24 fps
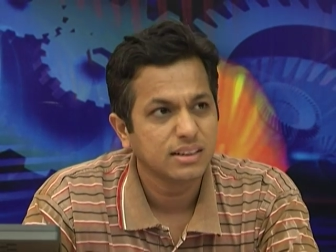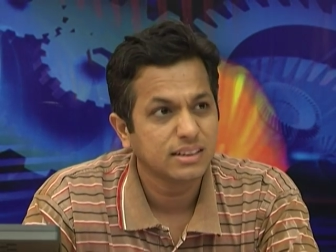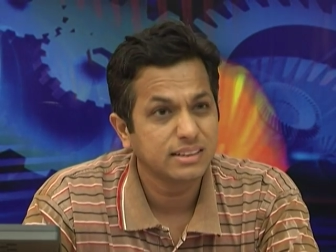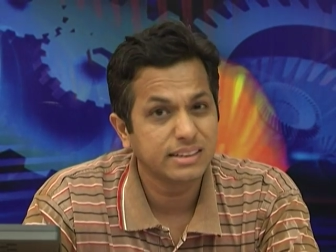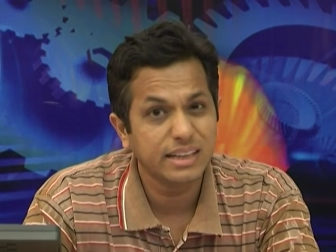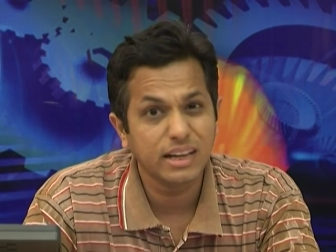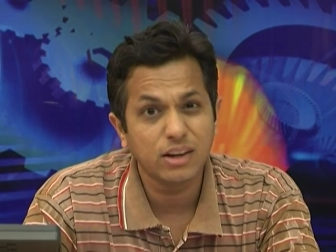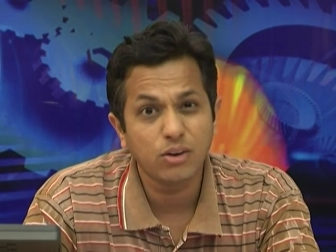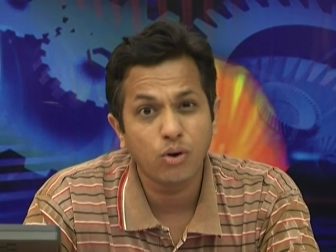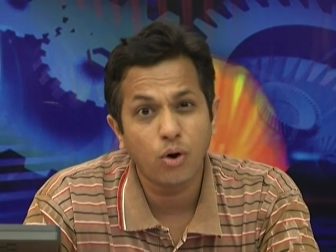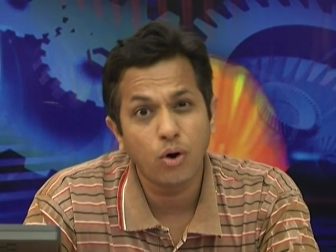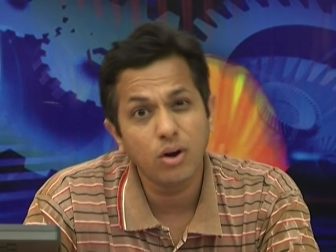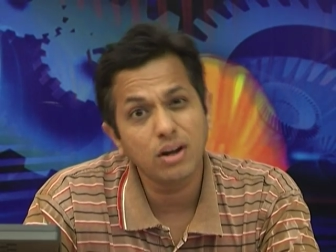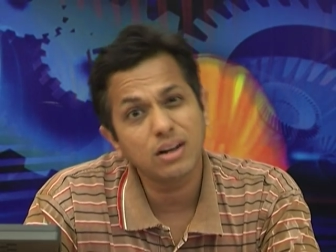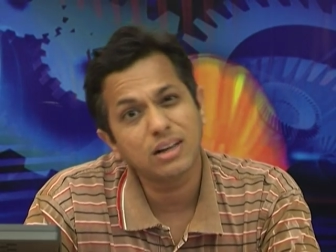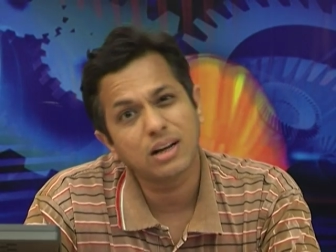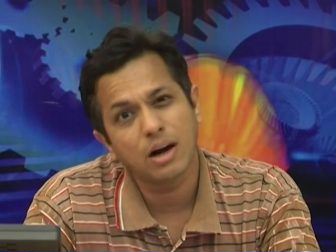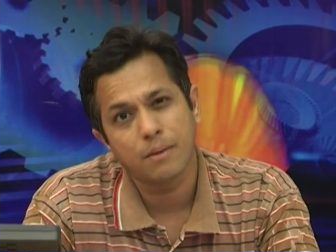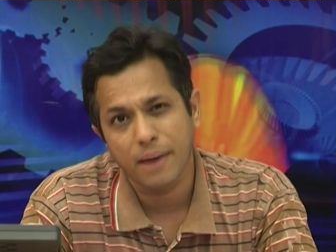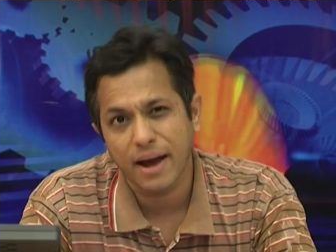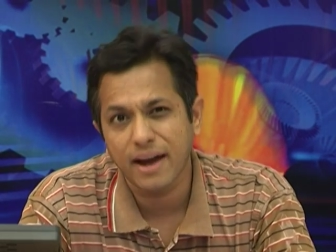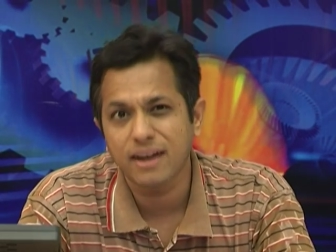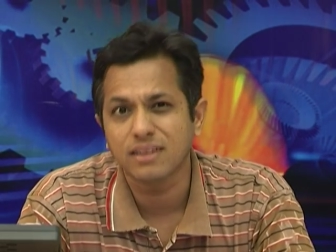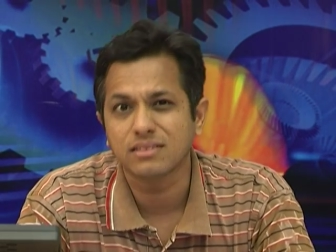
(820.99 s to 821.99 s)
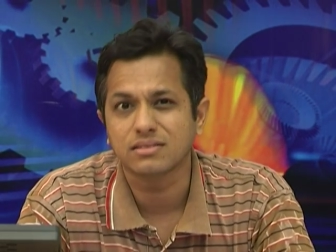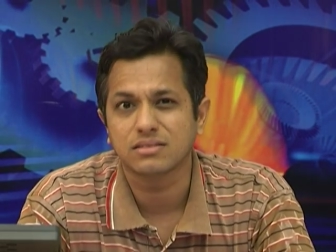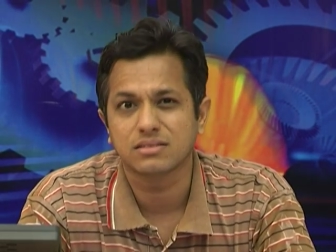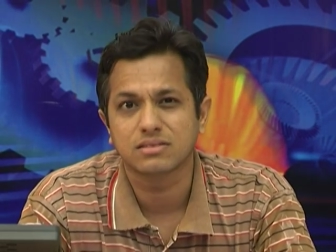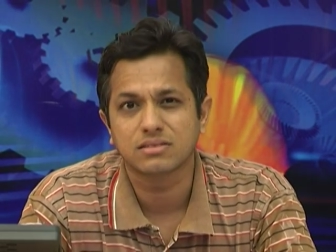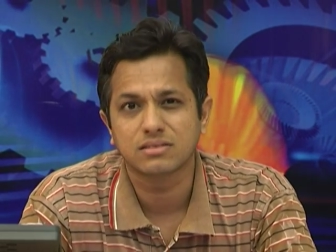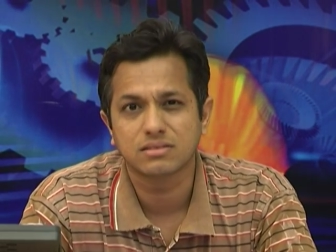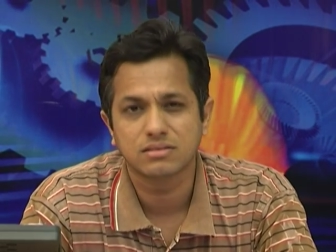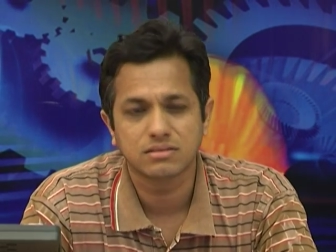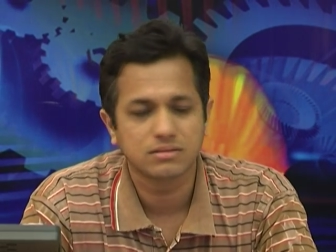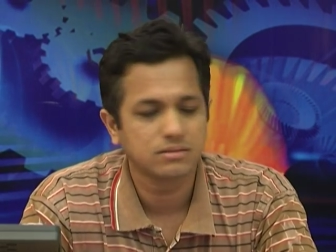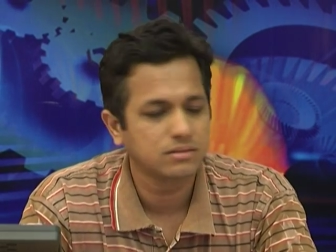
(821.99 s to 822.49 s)
they are all commands
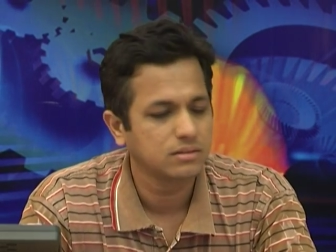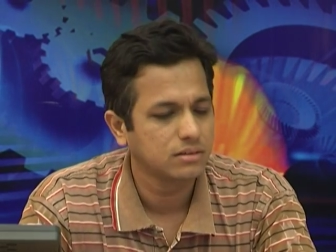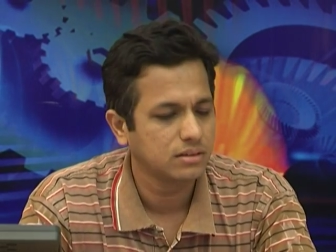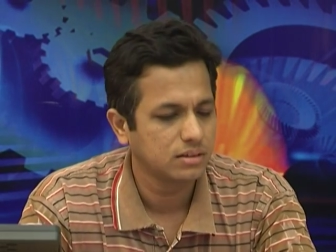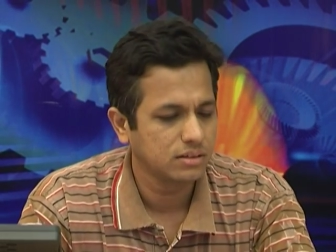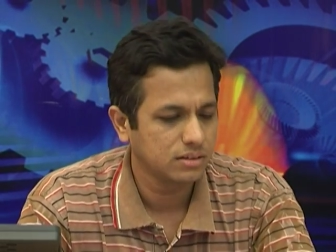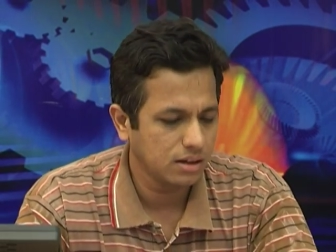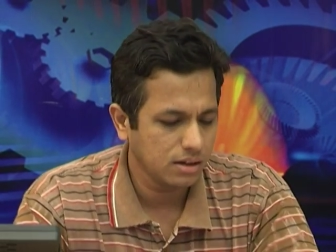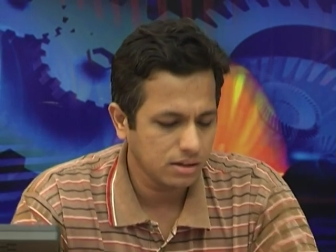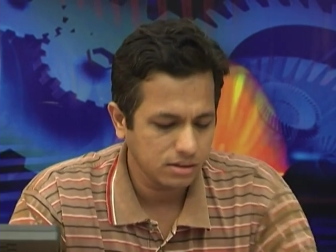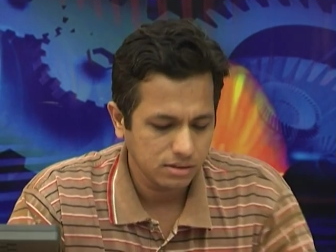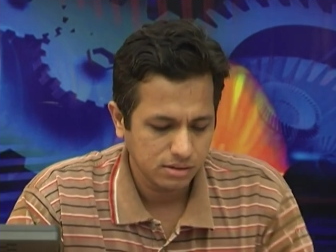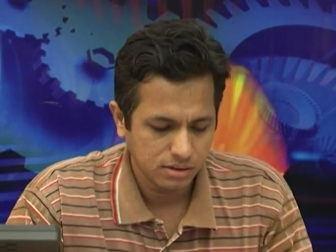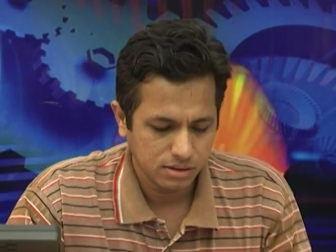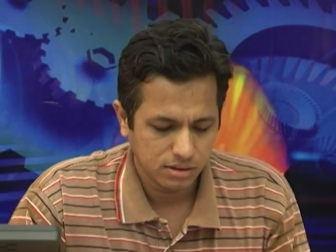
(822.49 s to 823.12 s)
yeah.